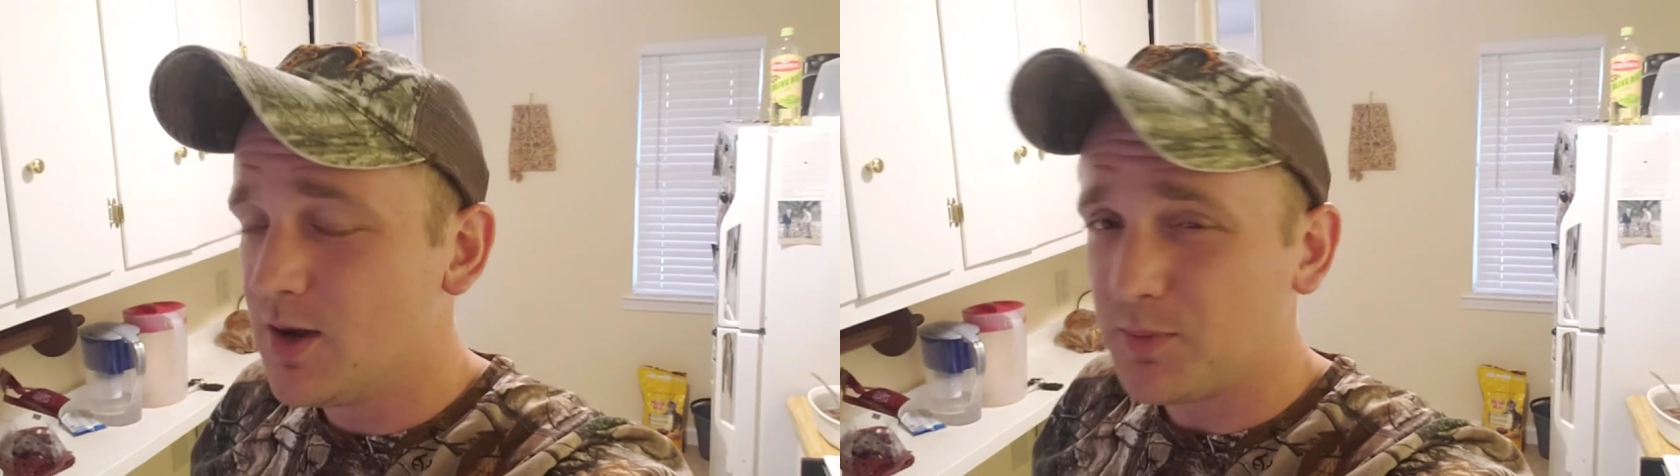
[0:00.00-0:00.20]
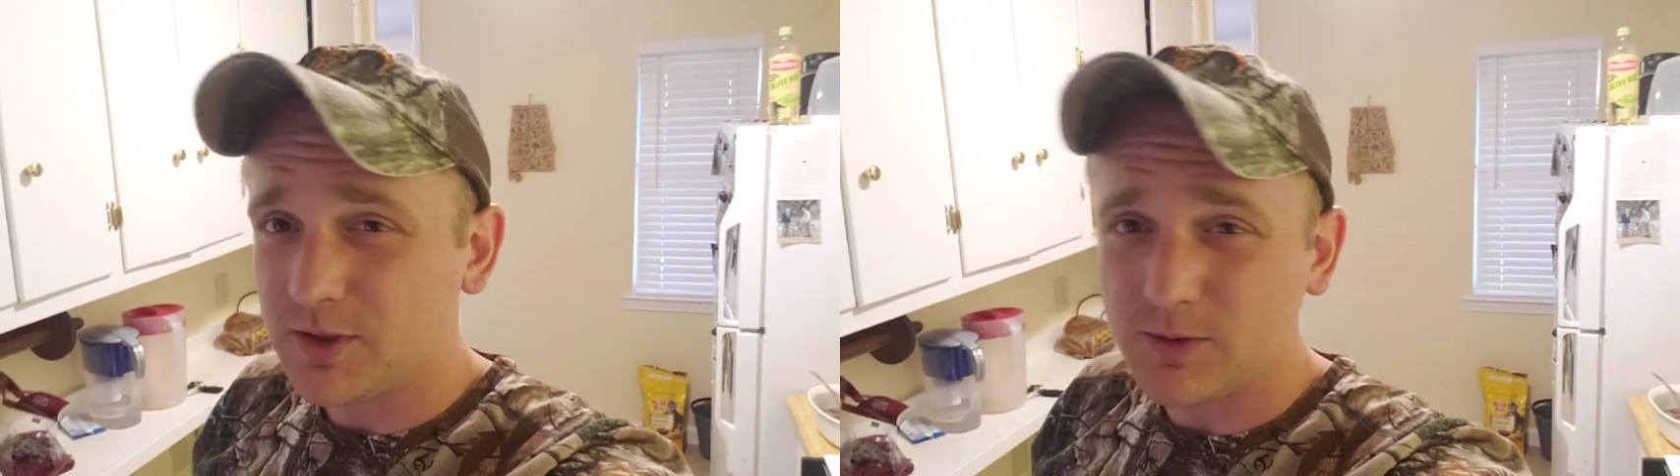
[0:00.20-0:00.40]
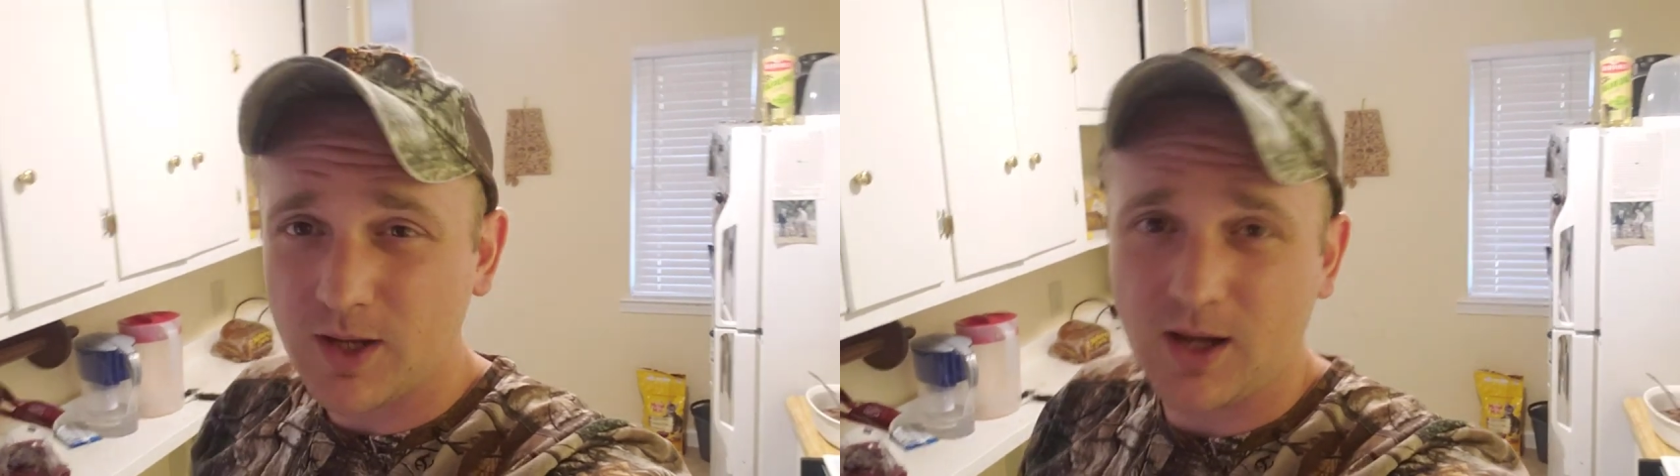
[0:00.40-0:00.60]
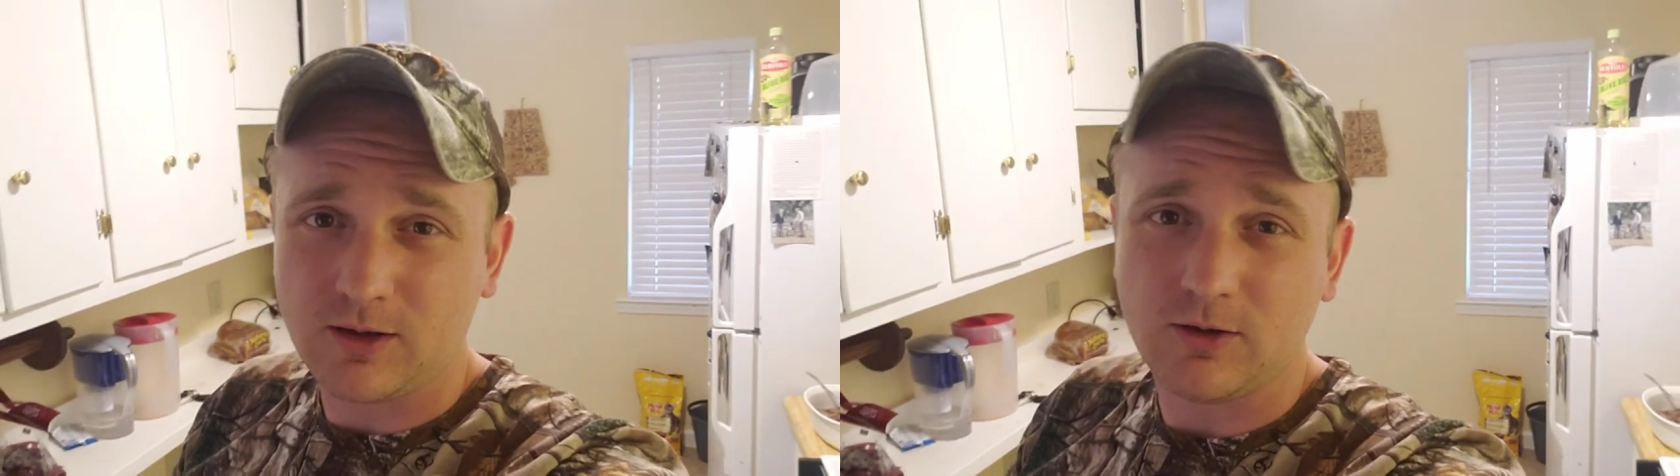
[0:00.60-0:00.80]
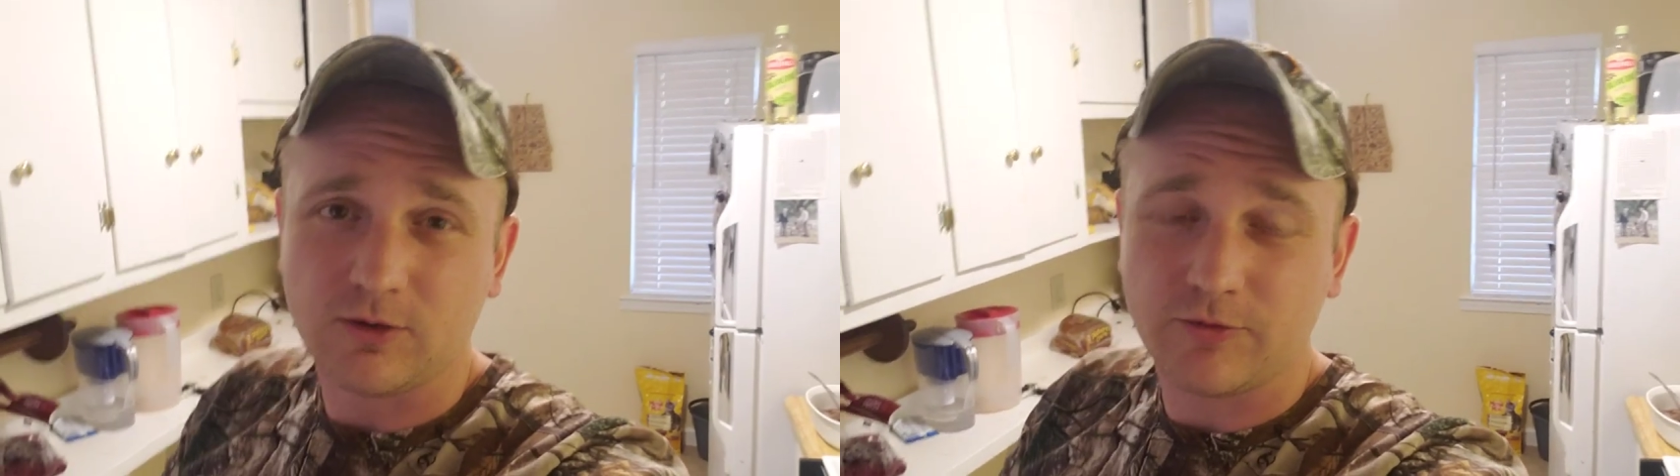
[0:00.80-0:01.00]
but you
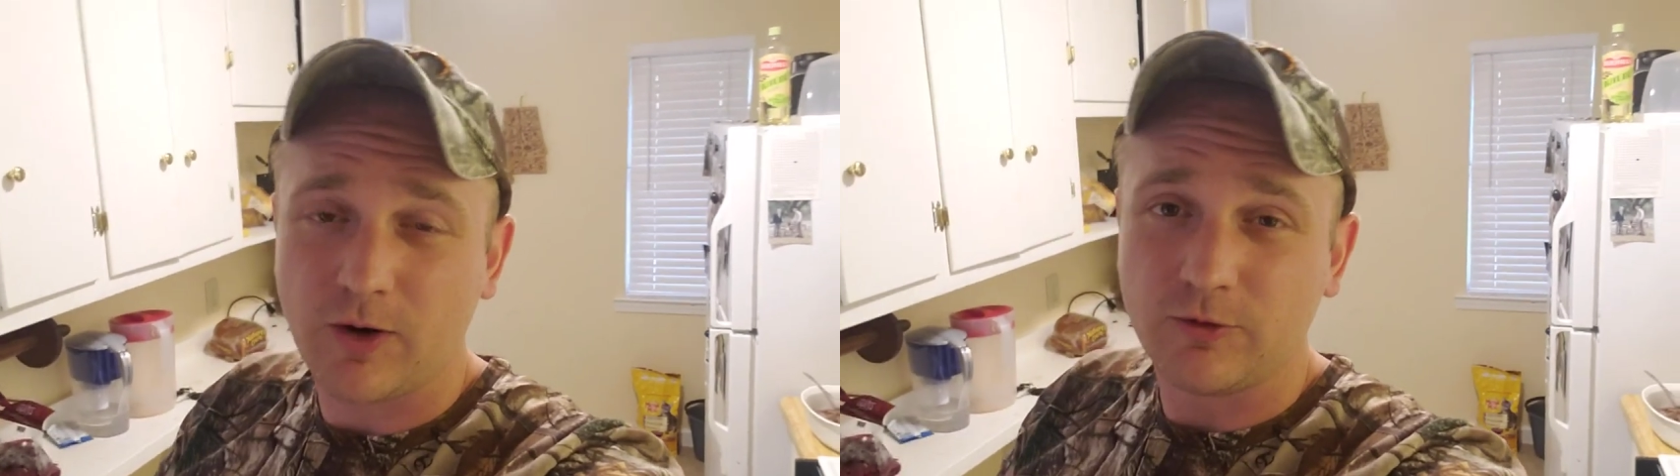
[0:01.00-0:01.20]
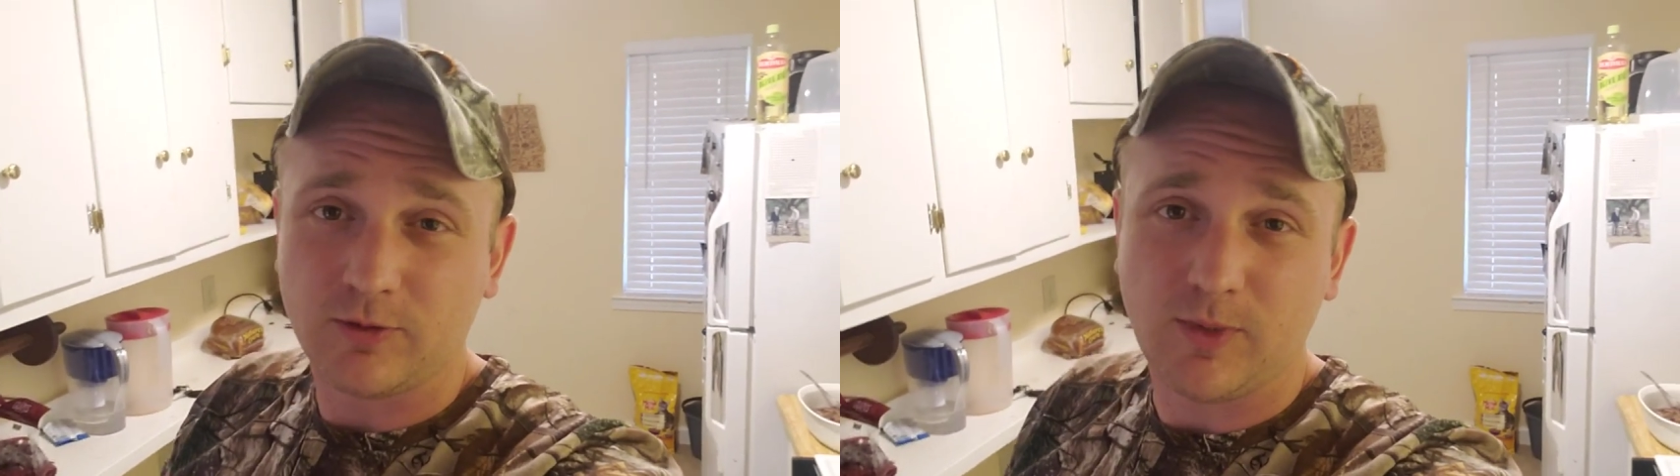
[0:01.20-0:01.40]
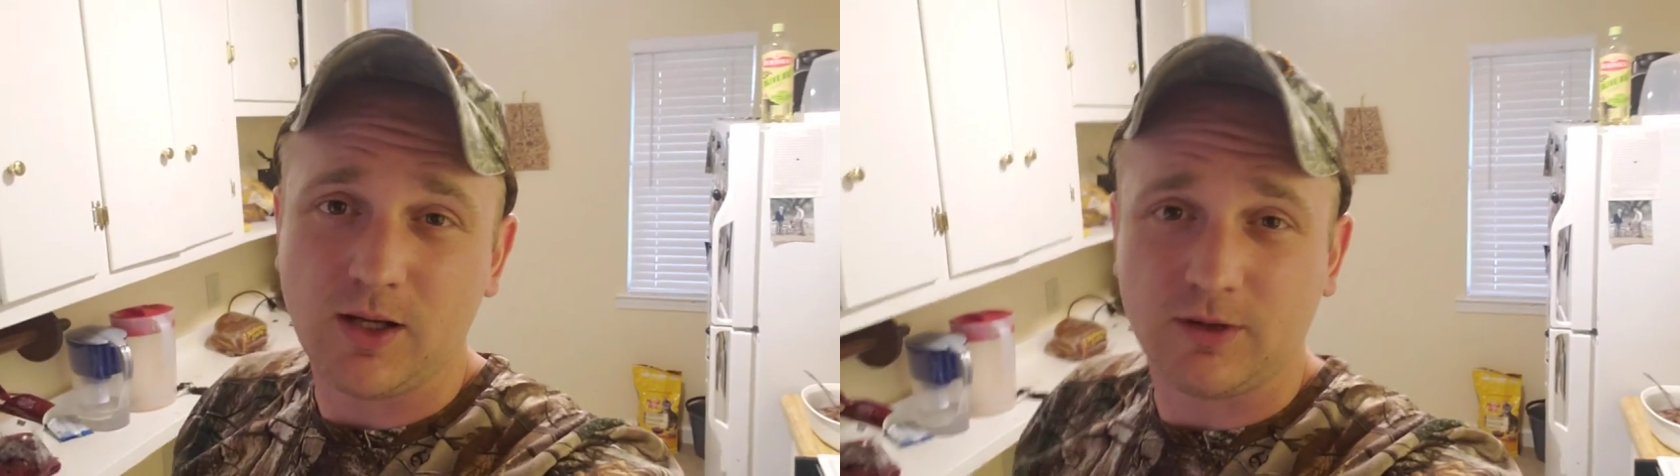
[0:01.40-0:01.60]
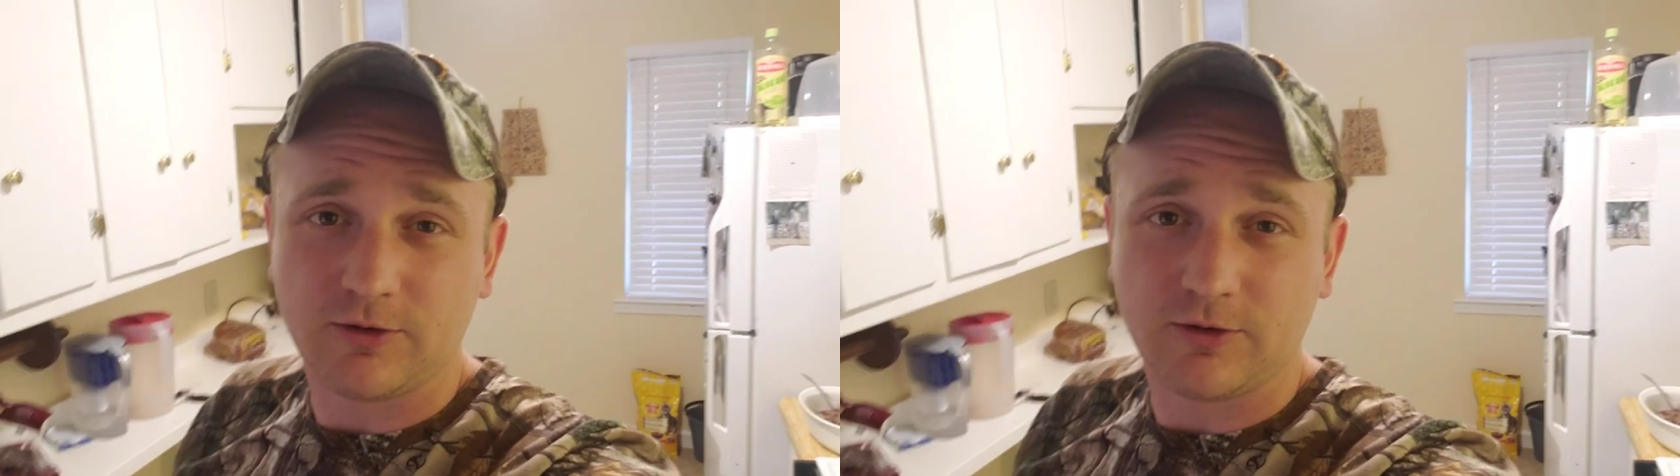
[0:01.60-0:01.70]
can't cook frozen meat